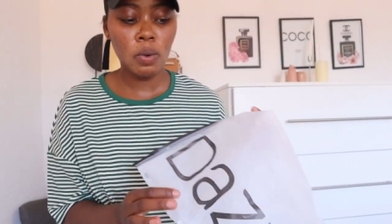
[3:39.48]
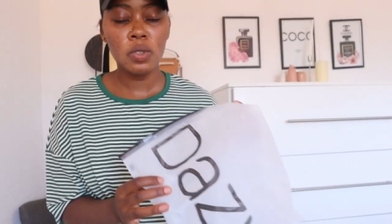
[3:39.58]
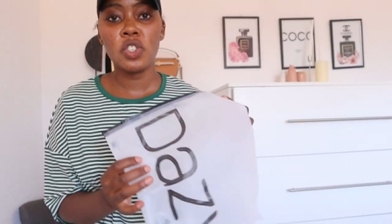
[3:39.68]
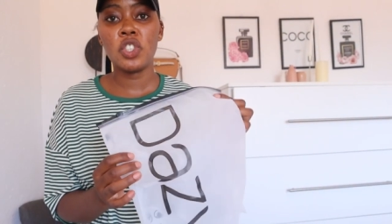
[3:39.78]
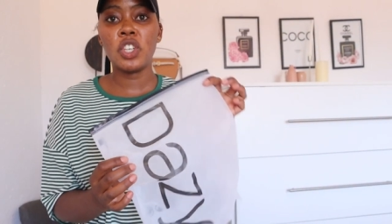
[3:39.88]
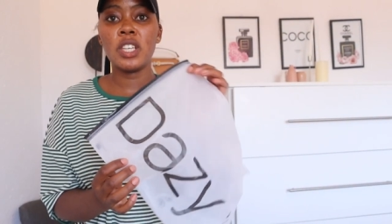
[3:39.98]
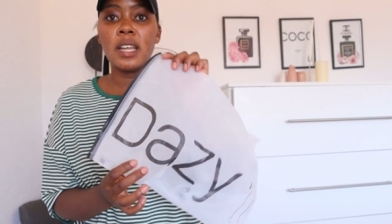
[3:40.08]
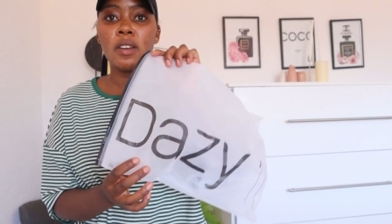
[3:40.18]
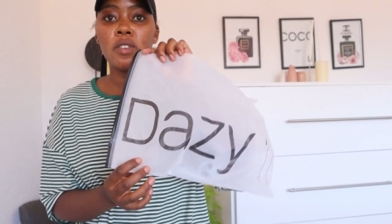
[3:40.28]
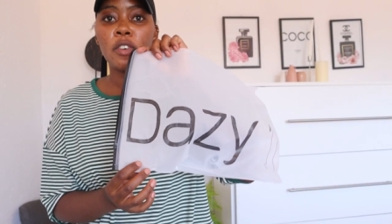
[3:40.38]
on SHEIN,
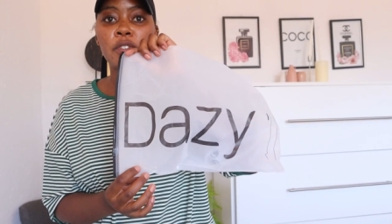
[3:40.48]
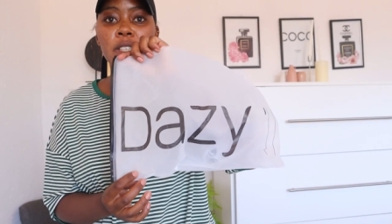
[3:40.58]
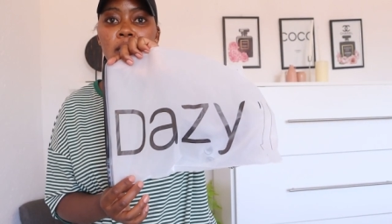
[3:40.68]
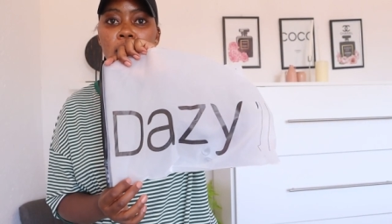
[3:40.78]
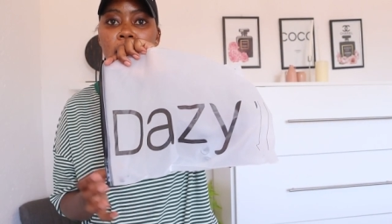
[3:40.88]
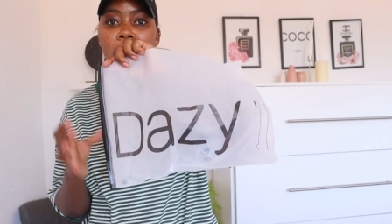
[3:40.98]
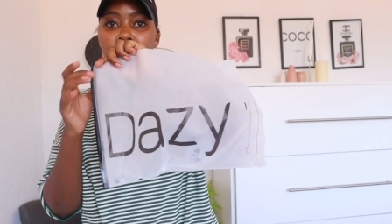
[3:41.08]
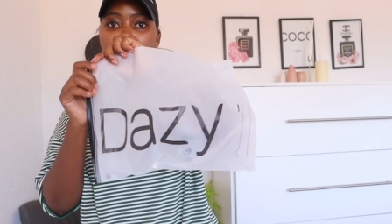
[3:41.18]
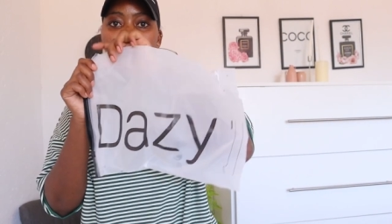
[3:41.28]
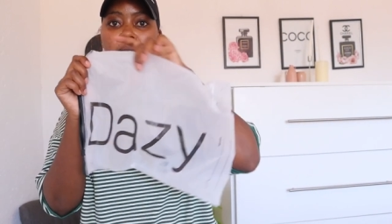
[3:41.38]
I don't know if it's
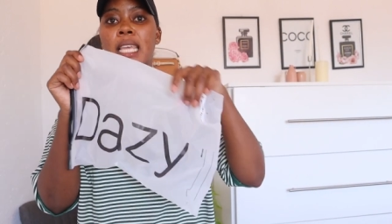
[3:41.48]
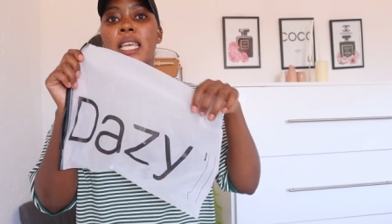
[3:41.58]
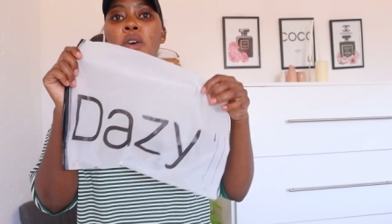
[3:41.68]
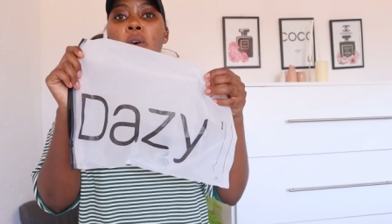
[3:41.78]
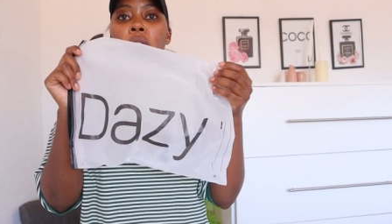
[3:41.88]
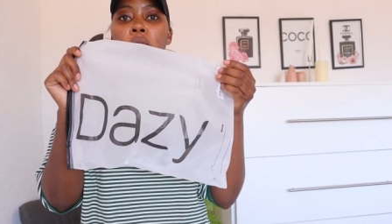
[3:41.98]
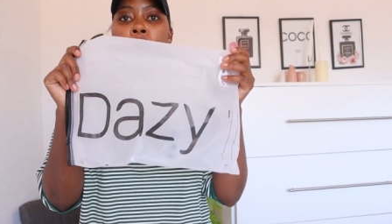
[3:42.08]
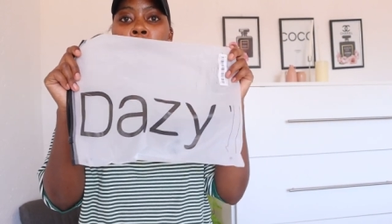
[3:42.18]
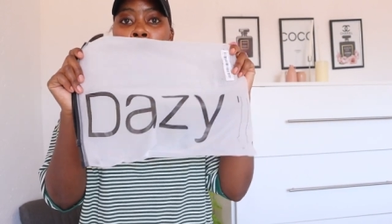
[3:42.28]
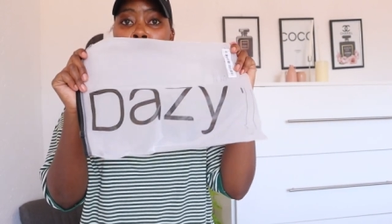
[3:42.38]
DAZY or
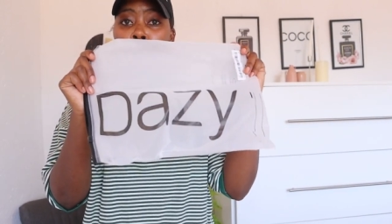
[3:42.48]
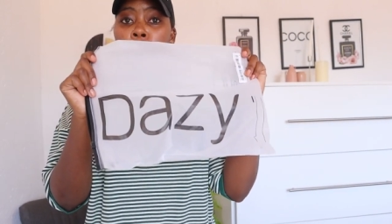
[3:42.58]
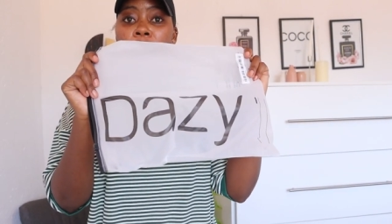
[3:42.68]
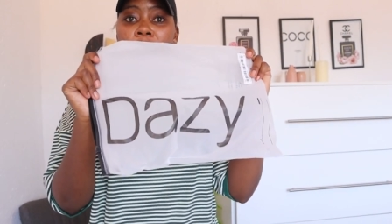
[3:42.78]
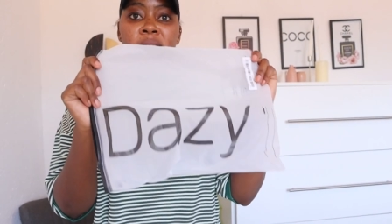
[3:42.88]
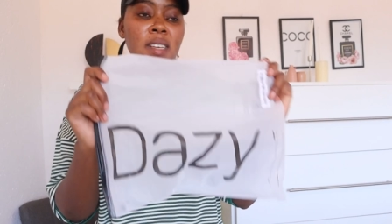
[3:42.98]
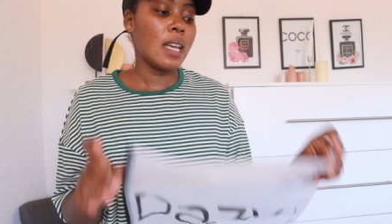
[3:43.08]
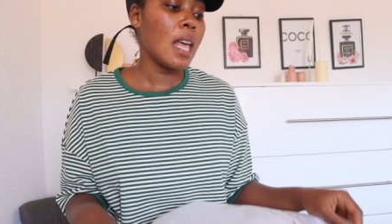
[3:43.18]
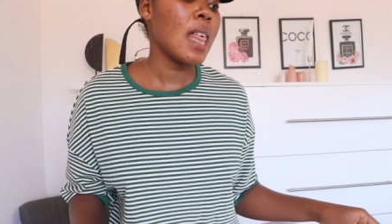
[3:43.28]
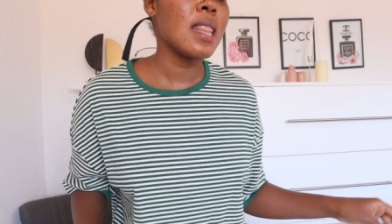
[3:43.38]
whatever,
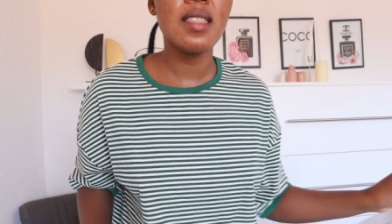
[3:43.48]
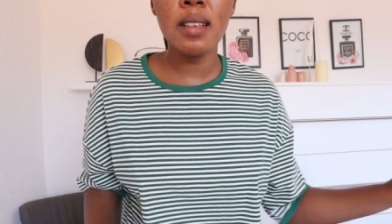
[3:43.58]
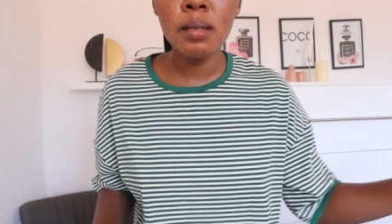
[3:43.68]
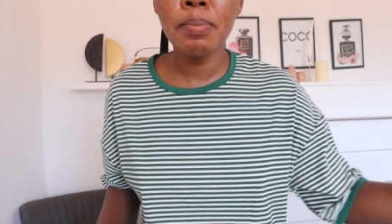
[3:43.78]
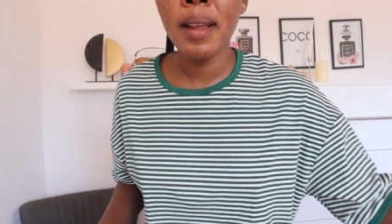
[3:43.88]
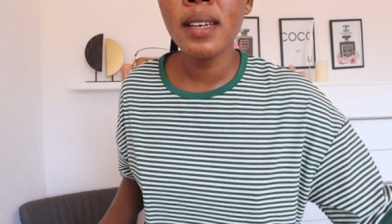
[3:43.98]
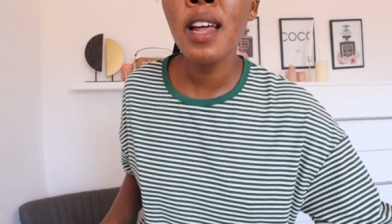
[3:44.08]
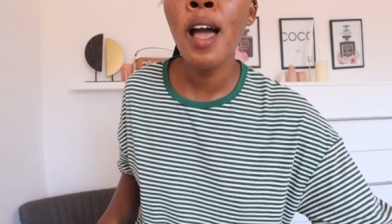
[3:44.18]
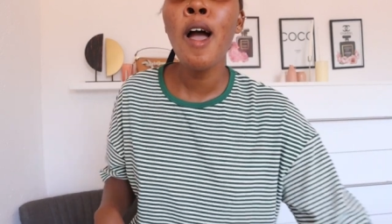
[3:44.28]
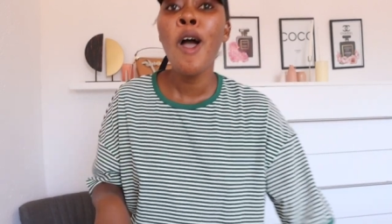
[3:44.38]
this
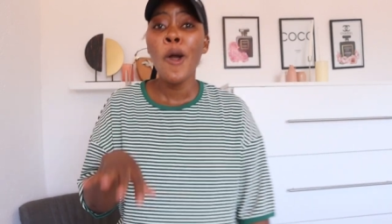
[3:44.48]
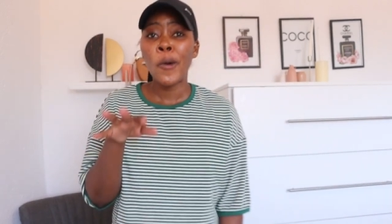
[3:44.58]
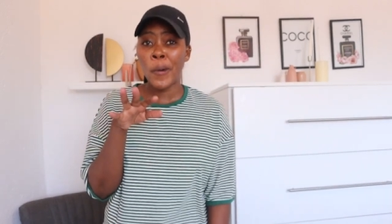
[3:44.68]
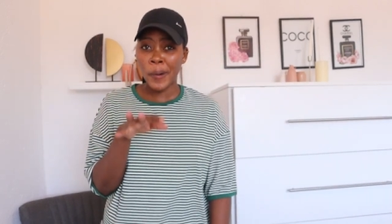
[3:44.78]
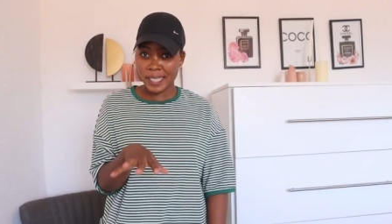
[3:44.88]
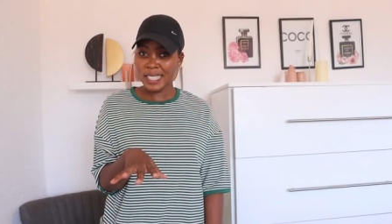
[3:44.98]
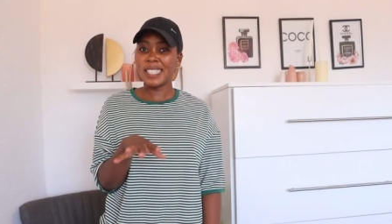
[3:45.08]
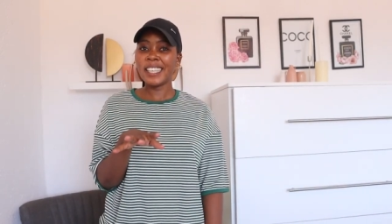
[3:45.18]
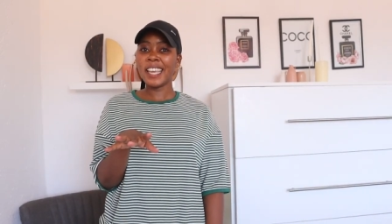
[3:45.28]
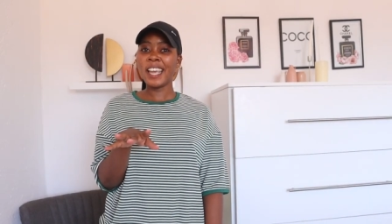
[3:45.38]
brand,
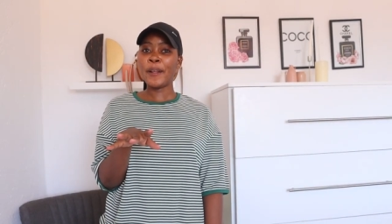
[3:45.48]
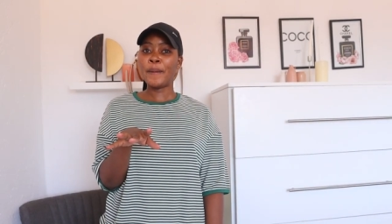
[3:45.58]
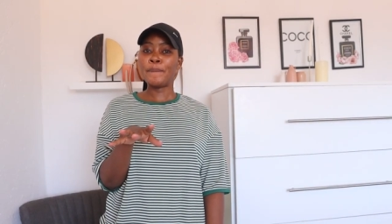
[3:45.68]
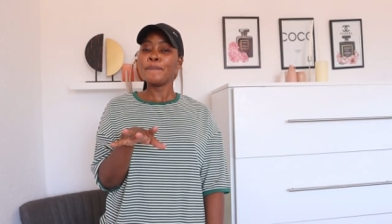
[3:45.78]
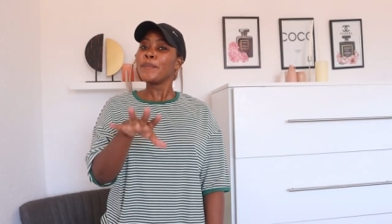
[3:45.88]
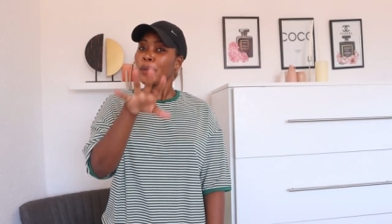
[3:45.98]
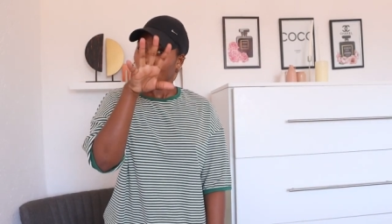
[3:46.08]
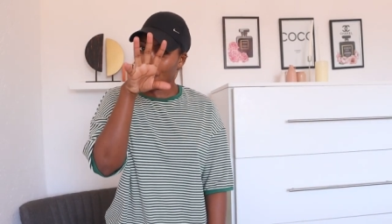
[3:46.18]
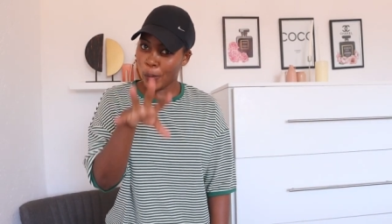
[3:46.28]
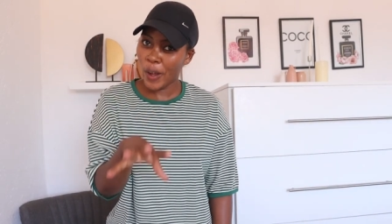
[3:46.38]
quality,
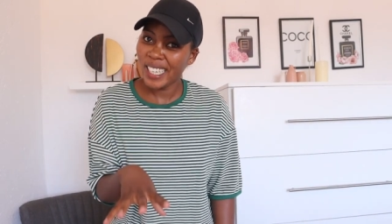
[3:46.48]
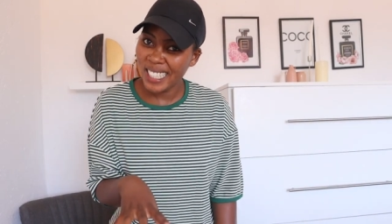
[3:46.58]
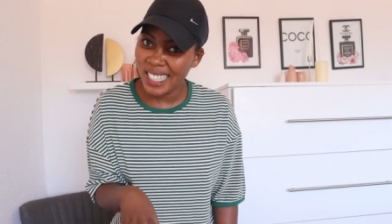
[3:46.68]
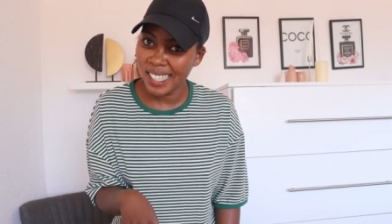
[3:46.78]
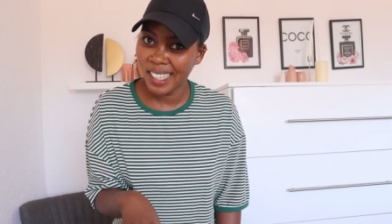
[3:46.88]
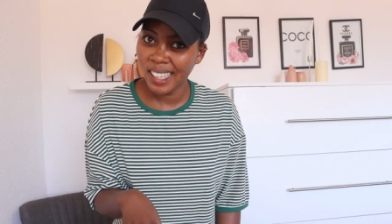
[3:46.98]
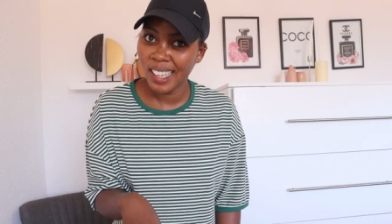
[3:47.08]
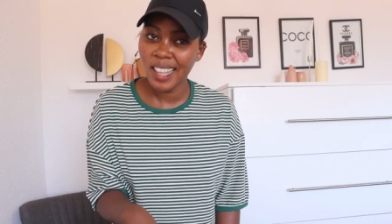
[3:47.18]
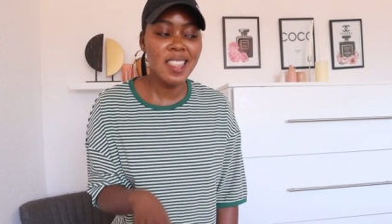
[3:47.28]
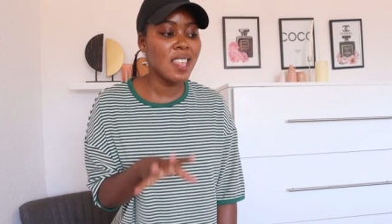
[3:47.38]

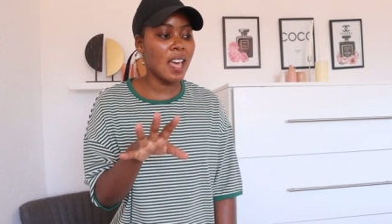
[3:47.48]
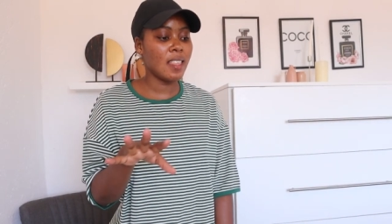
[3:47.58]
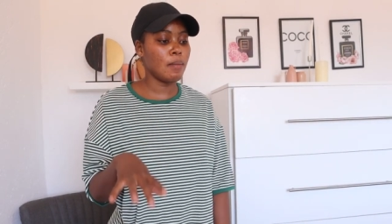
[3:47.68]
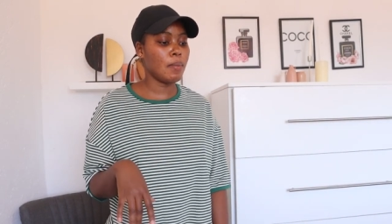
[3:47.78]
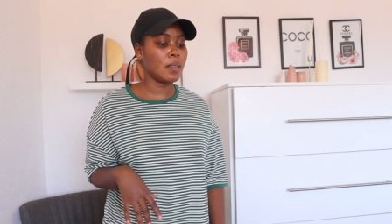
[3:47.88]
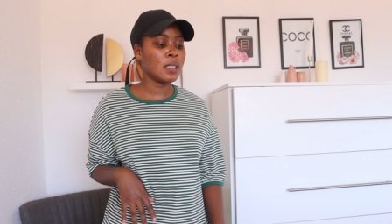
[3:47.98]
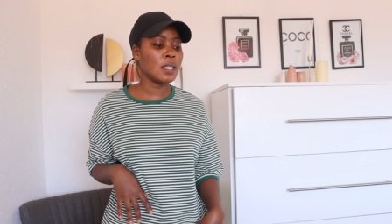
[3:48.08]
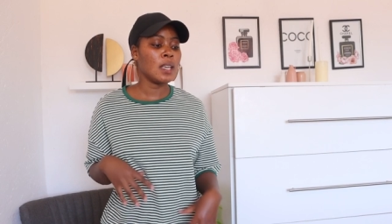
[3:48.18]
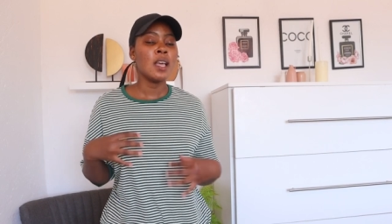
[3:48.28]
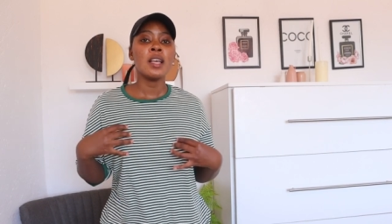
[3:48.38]
they are the best.
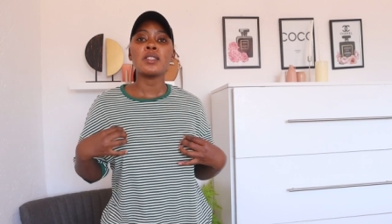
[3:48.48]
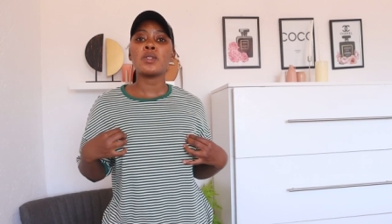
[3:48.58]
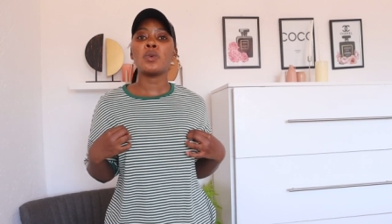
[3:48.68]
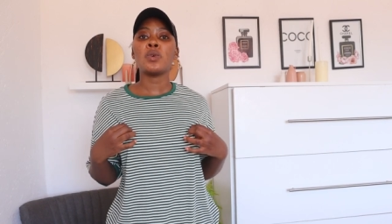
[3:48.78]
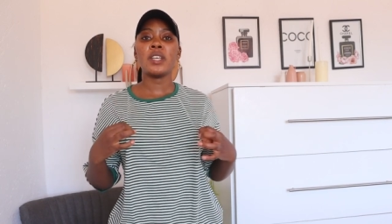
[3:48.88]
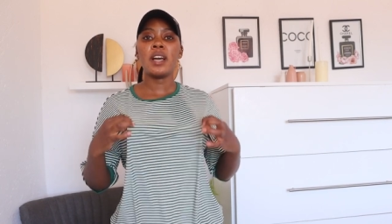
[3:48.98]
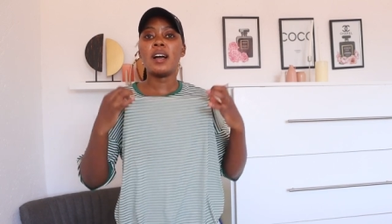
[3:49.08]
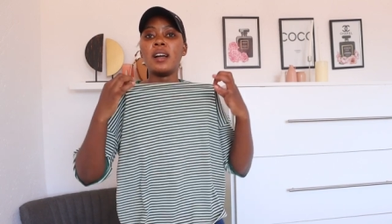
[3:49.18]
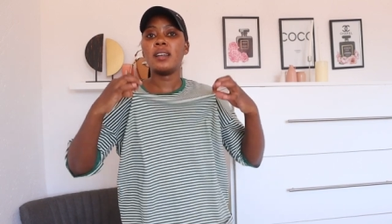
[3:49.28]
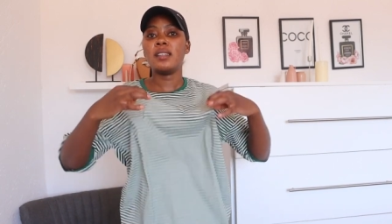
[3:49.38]
So
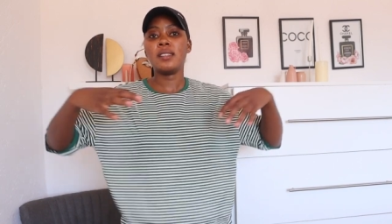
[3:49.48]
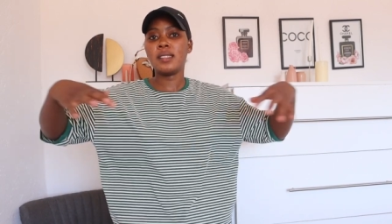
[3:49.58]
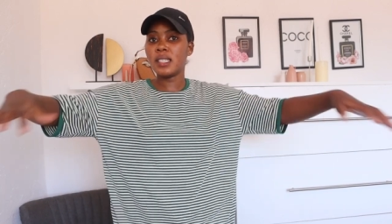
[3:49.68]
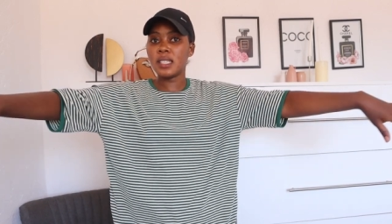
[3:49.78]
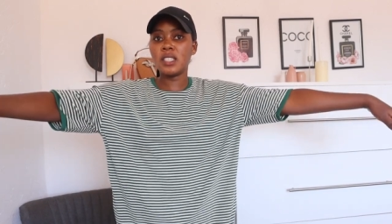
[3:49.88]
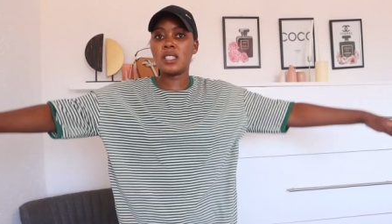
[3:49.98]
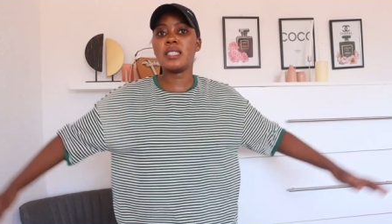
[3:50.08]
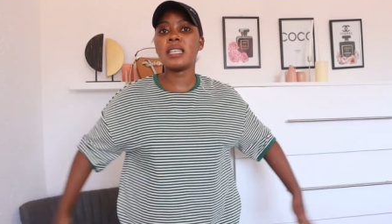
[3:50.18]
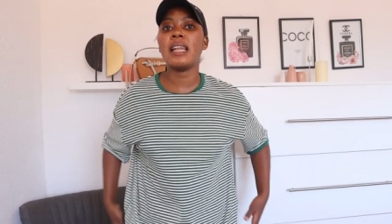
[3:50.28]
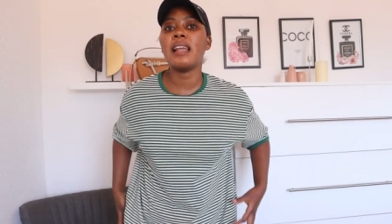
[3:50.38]
yeah, this t-shirt, I